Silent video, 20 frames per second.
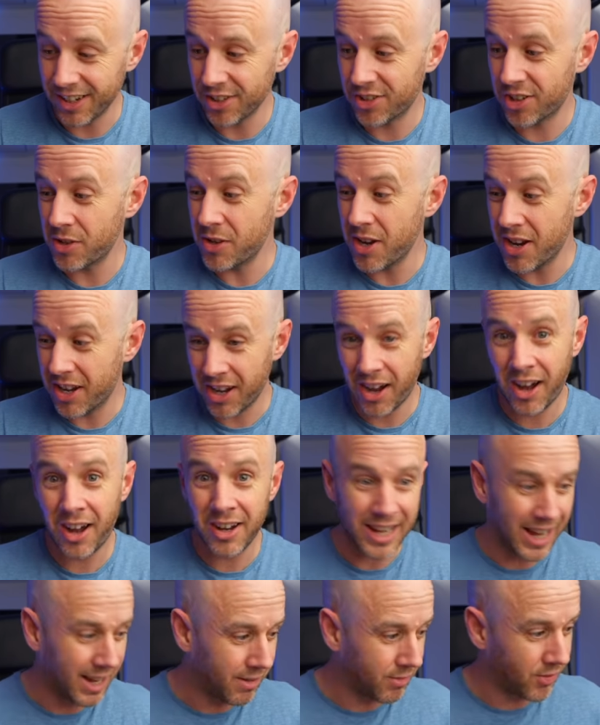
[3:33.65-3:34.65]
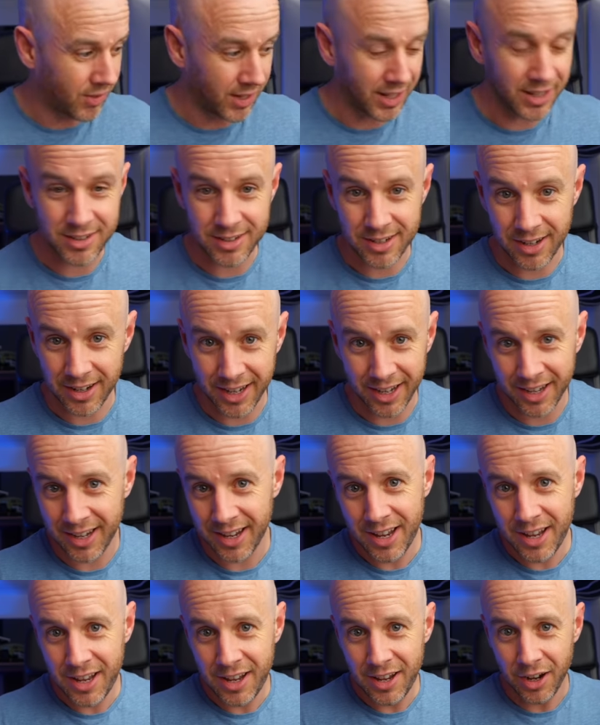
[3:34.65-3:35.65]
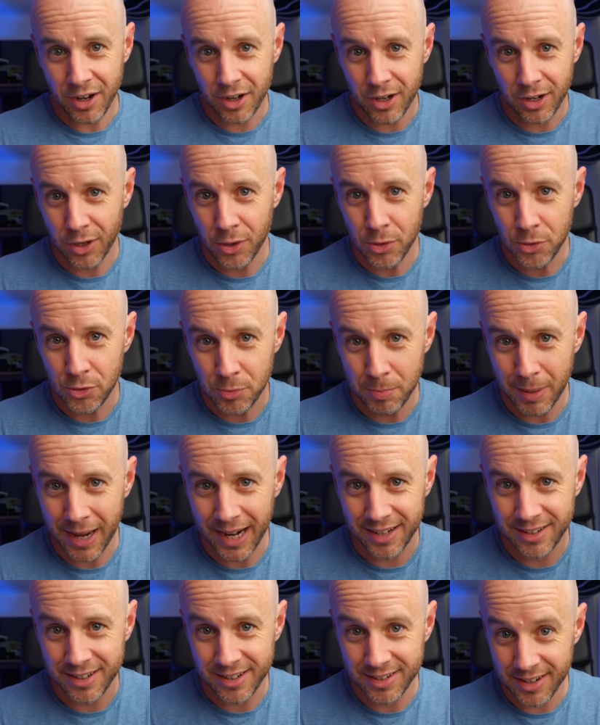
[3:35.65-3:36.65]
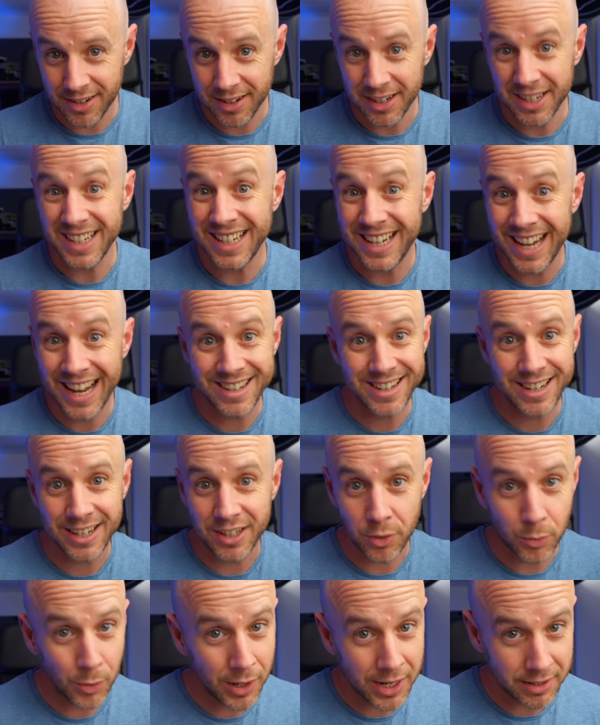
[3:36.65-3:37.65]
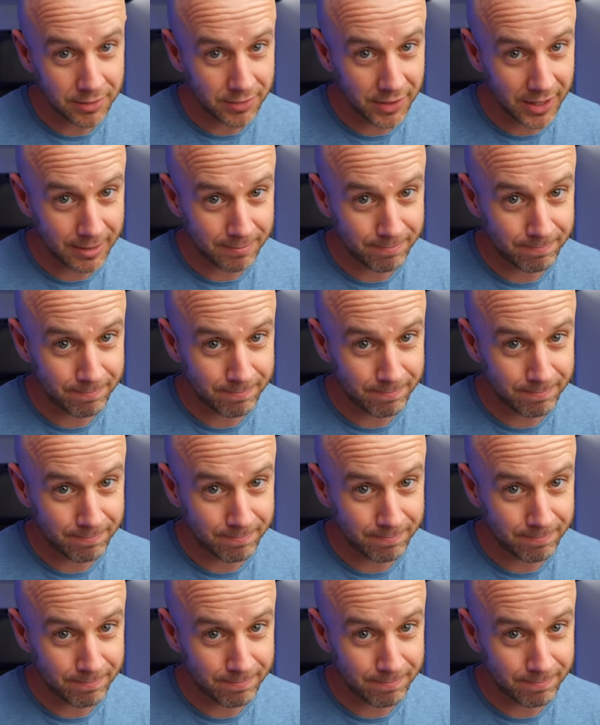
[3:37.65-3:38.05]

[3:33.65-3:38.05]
so you can't have things like a closed back design getting in the way of that.